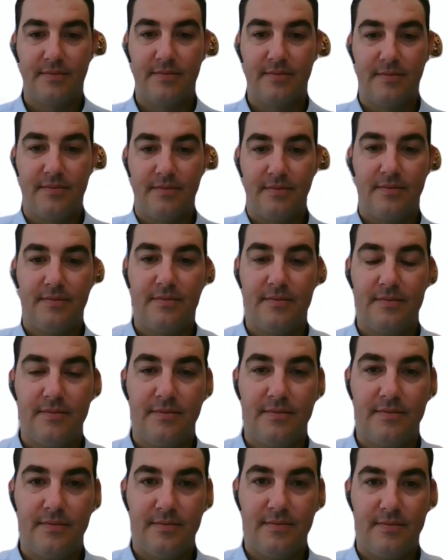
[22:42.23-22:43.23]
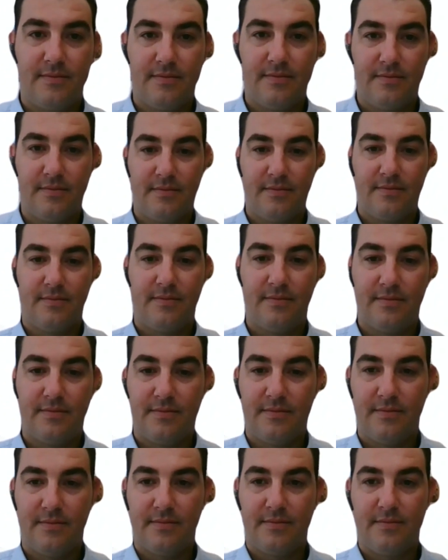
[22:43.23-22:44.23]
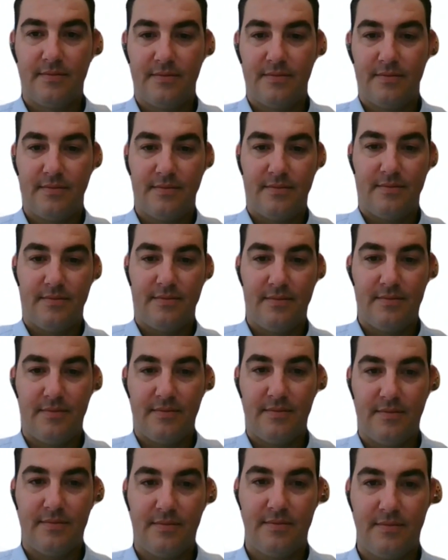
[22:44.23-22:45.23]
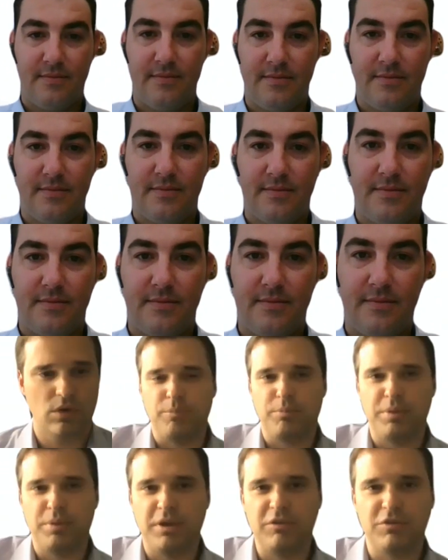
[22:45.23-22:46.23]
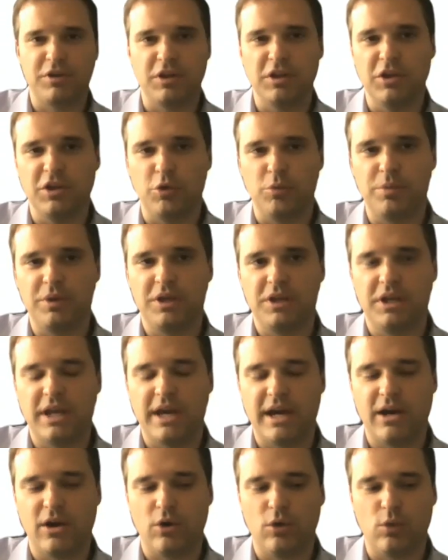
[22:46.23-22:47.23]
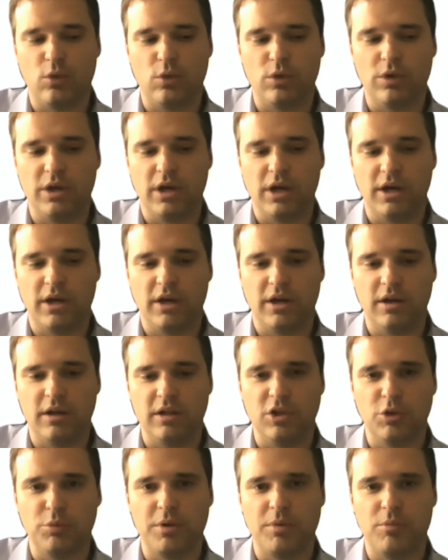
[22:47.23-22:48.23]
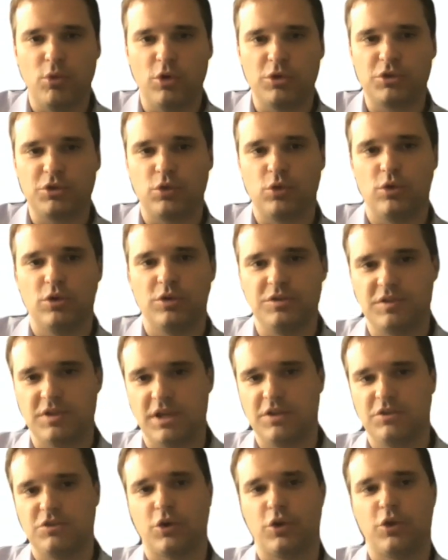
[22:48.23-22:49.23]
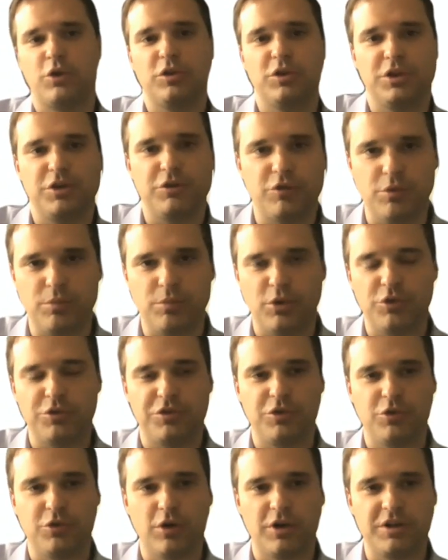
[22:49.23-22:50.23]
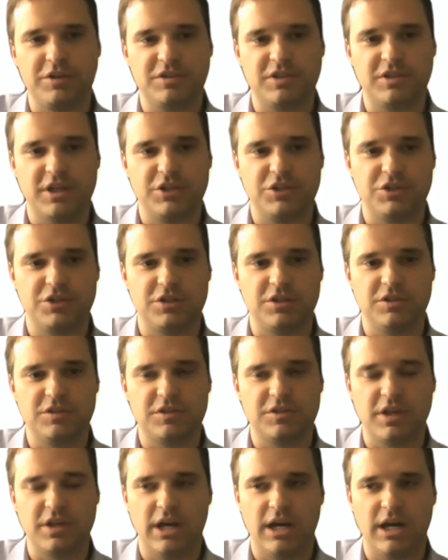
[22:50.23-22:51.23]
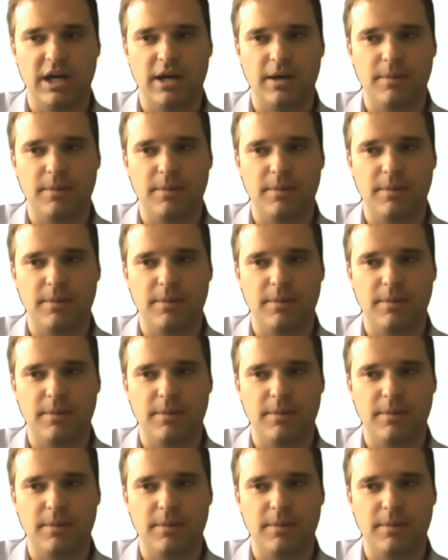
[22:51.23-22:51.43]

That's great. That's great examples there. I want to pivot a little bit now, a little bit more towards internally for both of your organizations,